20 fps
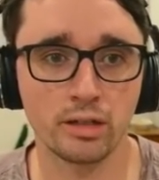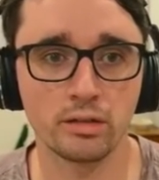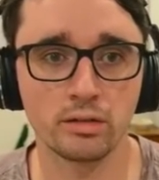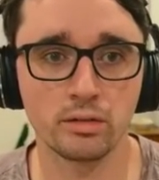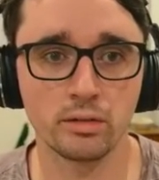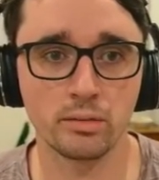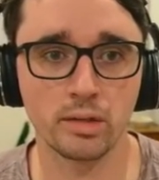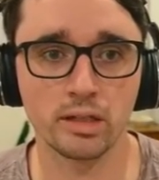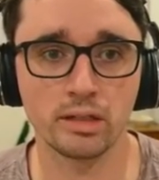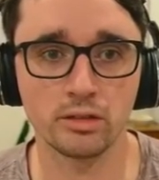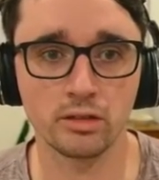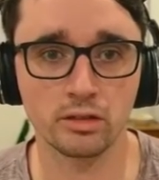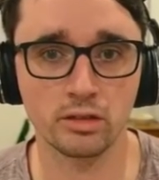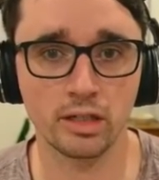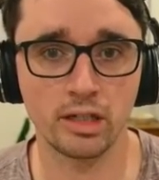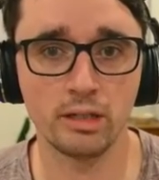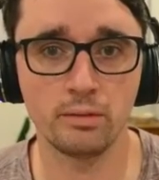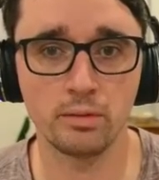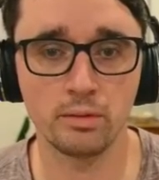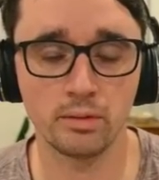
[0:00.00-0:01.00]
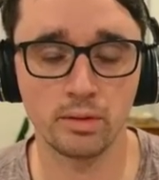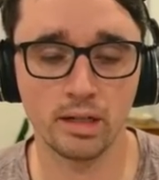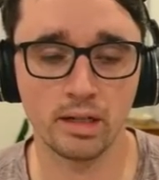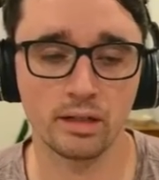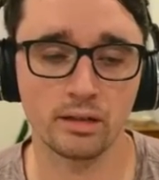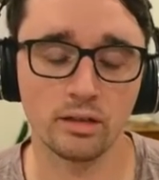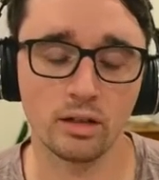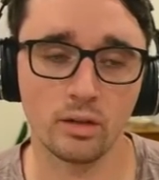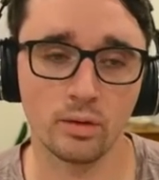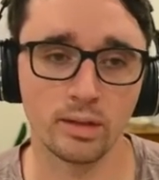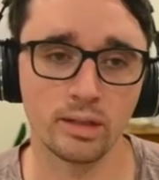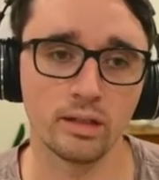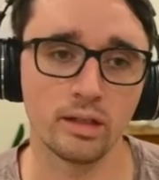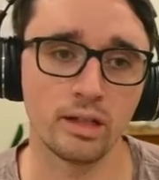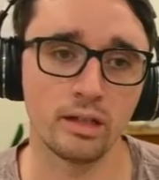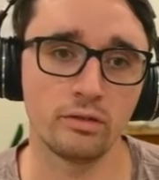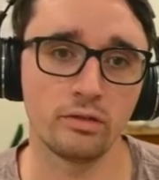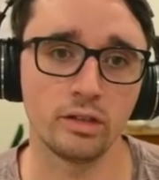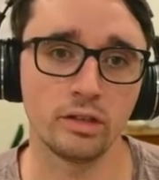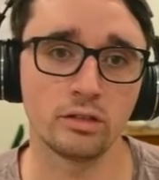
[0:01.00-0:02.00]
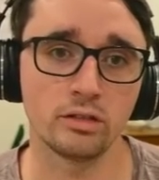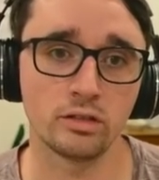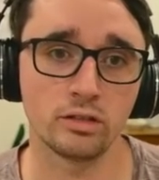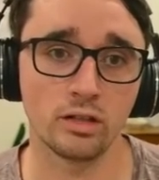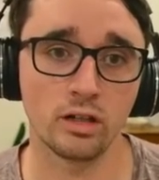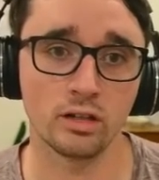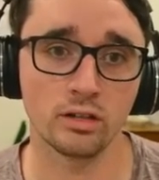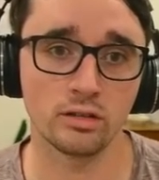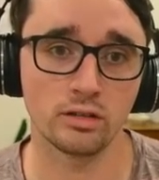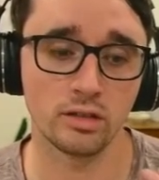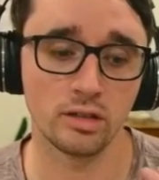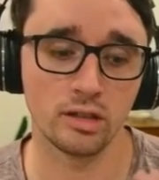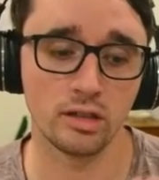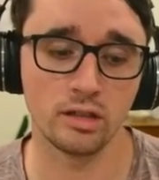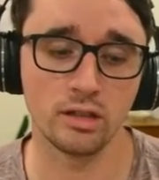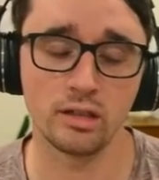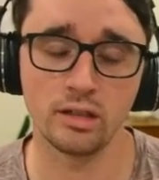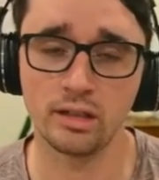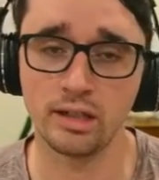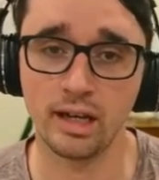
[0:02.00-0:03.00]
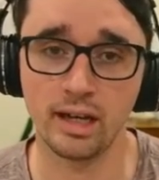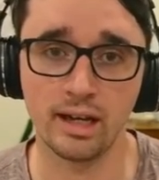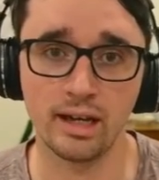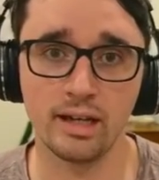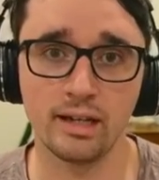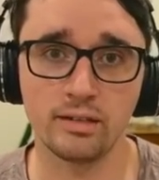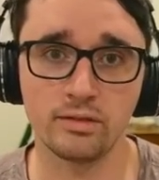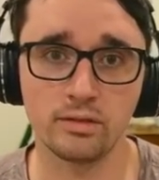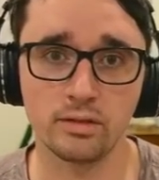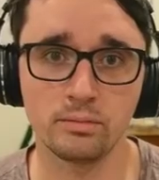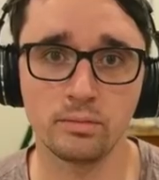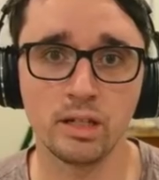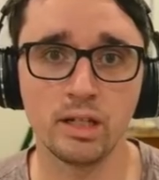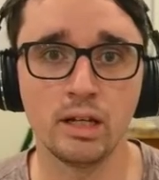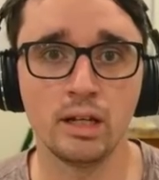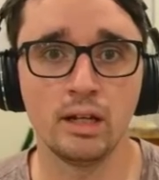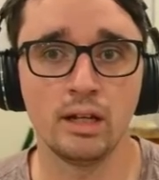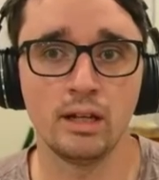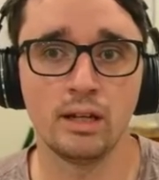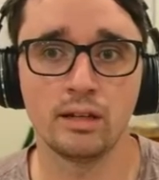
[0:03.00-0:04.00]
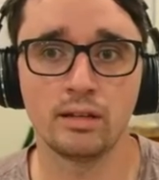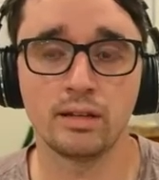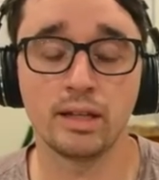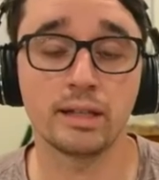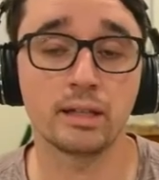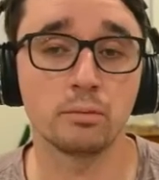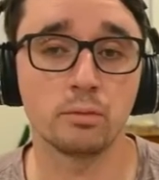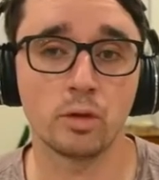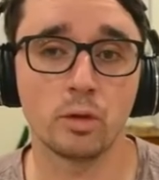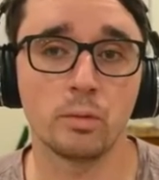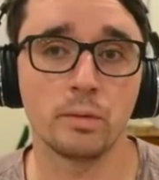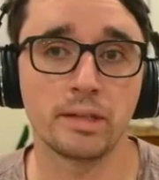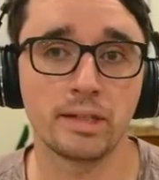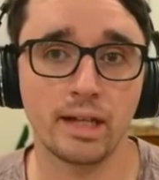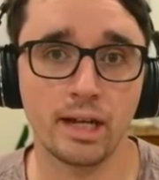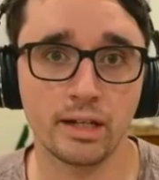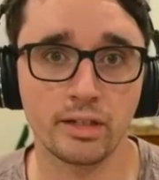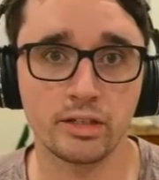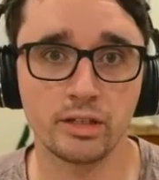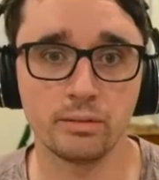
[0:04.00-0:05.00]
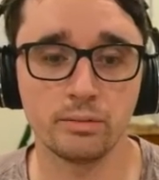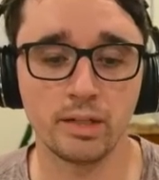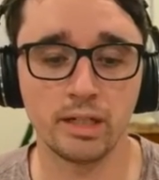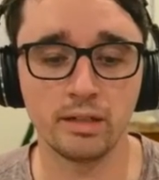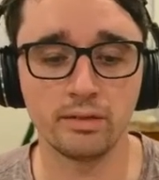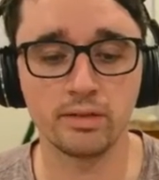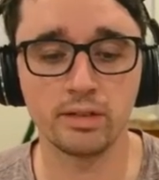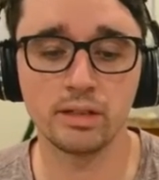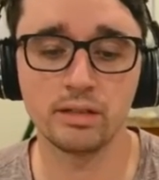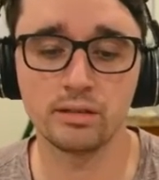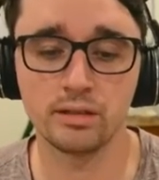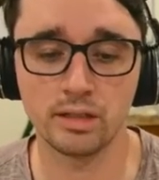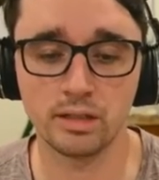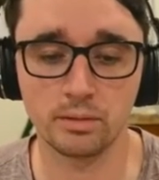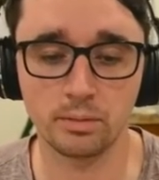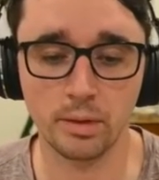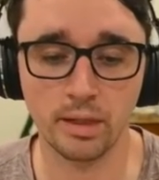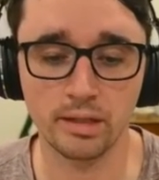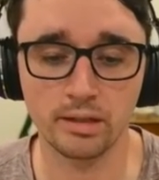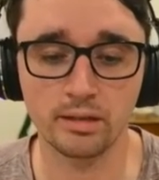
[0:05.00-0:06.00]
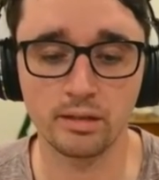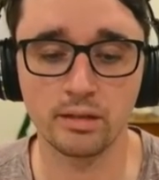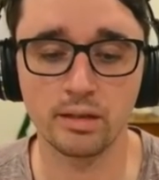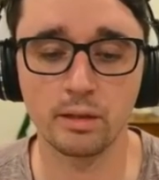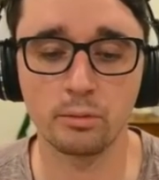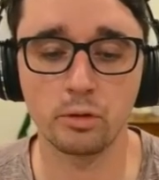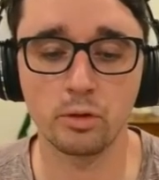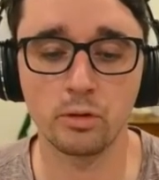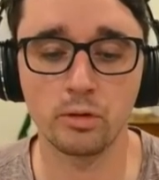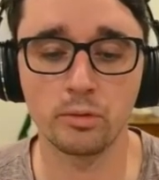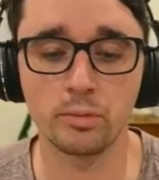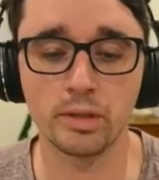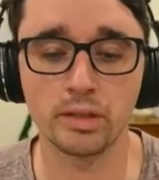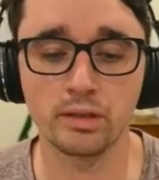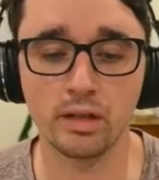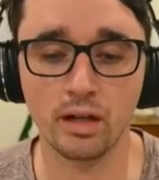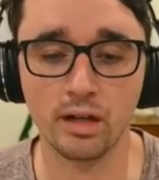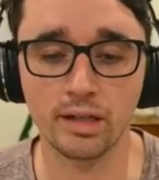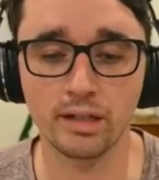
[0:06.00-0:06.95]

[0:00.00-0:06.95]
They can just keep him there, knowing that if he starts to get ahead of them, they can probably catch him. Even in this space, they'll probably be tight.